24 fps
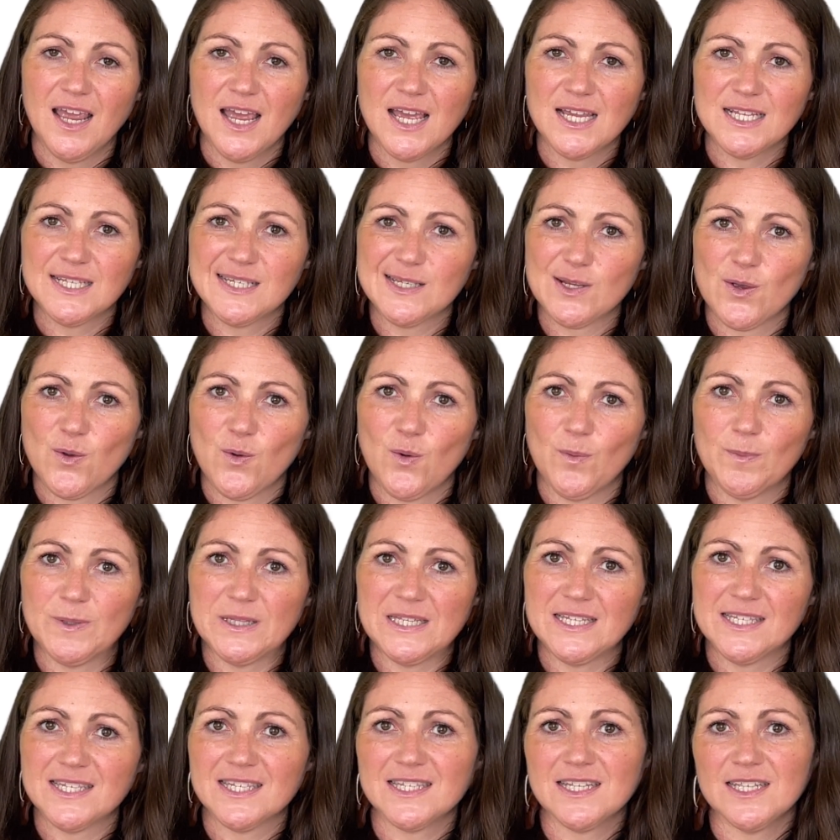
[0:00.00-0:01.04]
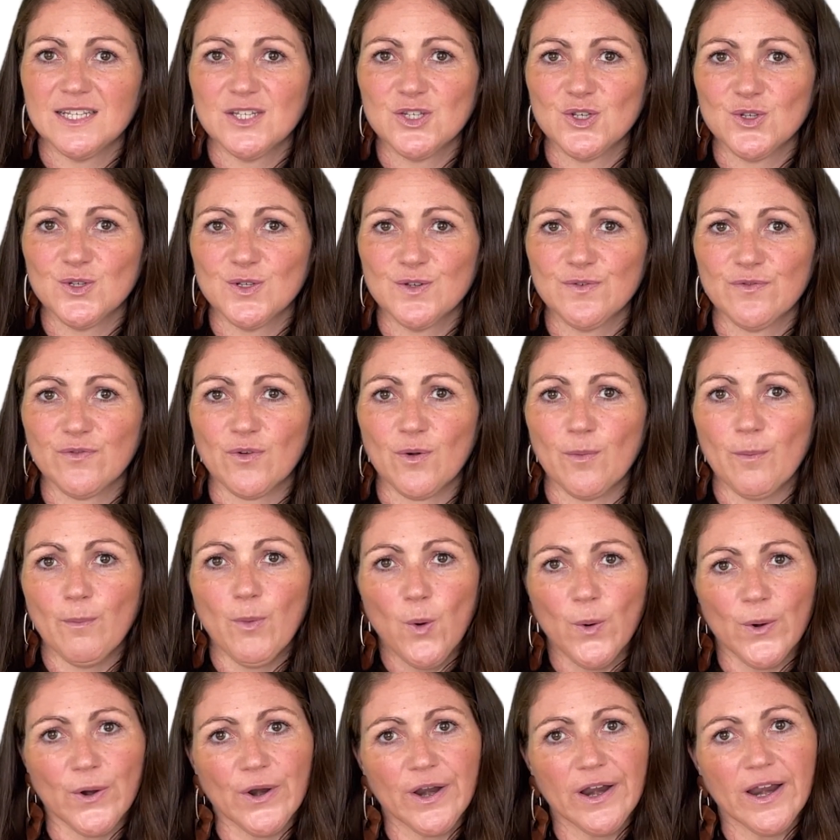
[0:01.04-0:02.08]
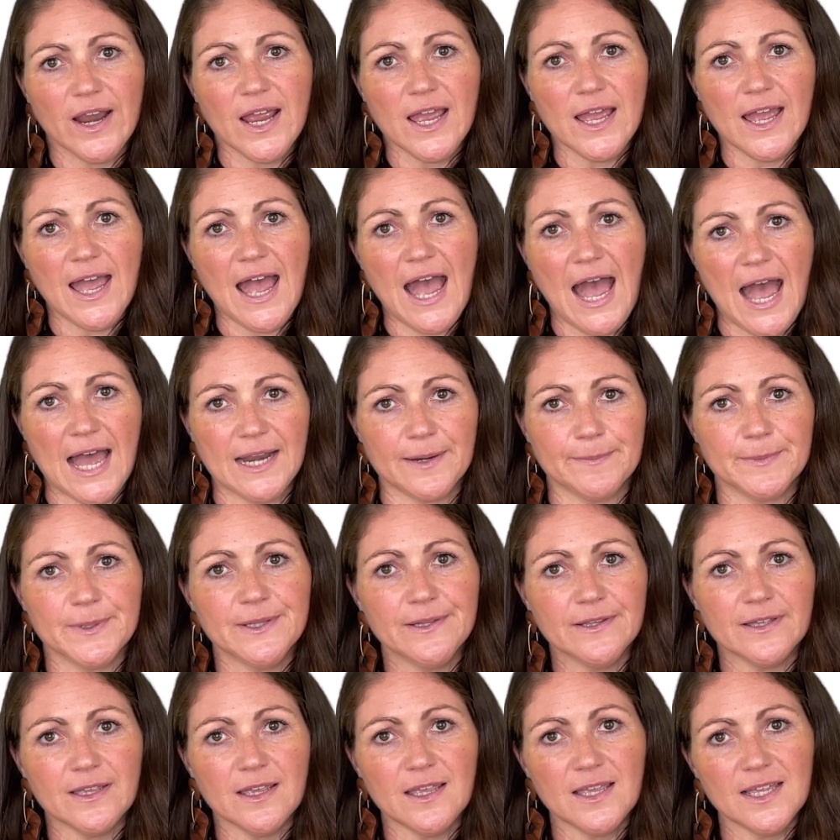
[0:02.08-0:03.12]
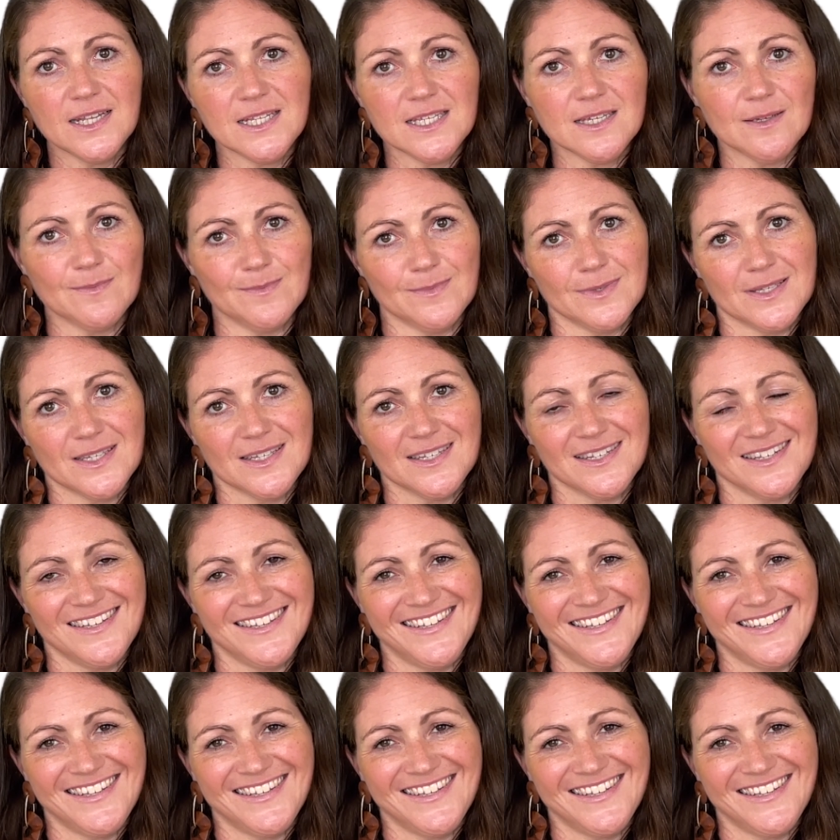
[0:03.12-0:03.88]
So please stay tuned for more animal idioms.